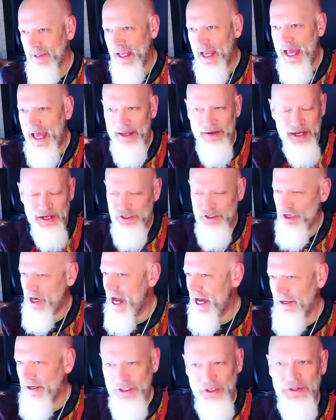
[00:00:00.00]
I'm not sure how
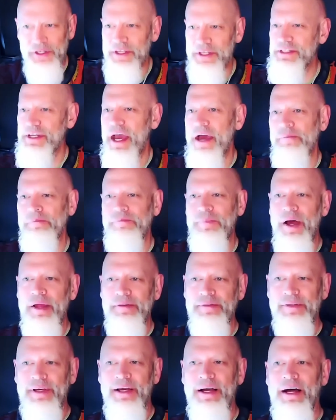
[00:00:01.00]
to do this yet, but
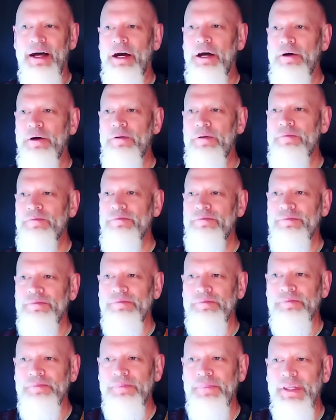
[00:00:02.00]

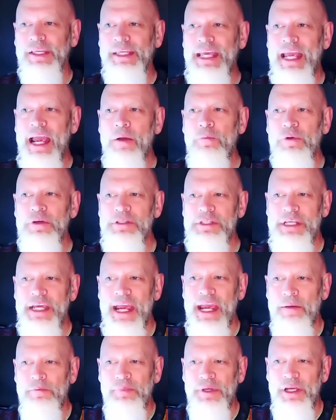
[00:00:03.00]
the cameras
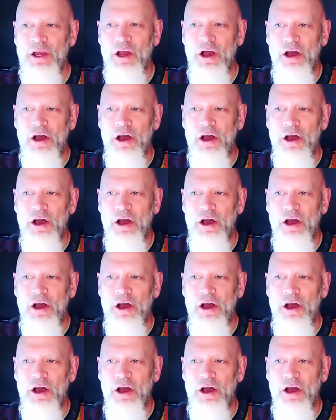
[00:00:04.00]
can't be